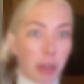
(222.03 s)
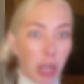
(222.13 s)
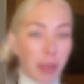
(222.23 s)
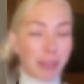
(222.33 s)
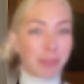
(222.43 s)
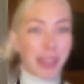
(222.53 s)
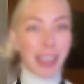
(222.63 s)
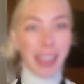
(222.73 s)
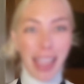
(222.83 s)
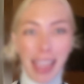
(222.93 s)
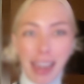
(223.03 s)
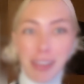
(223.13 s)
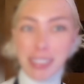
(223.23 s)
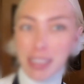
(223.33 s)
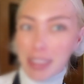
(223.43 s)
a comment, and I'll
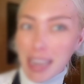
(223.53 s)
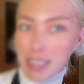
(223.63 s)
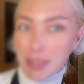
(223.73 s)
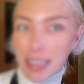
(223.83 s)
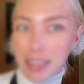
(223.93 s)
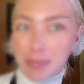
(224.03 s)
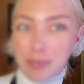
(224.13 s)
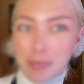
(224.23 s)
see you in the next video.